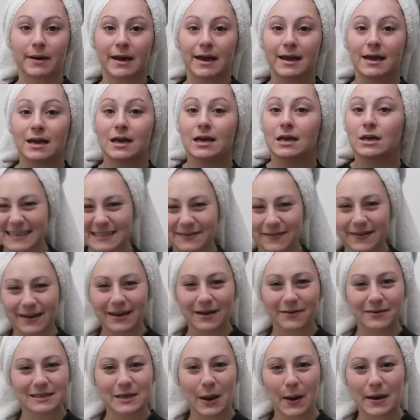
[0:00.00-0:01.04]
but today's
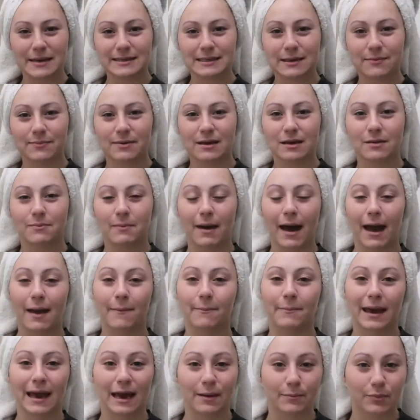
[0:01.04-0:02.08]
video is going to be my
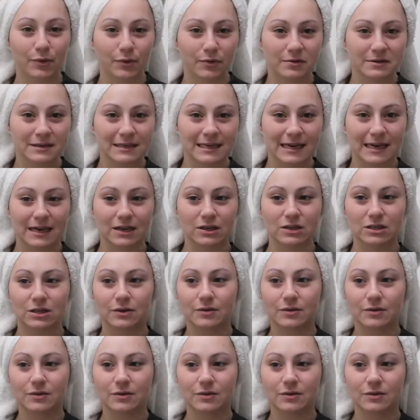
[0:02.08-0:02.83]
pamper routine.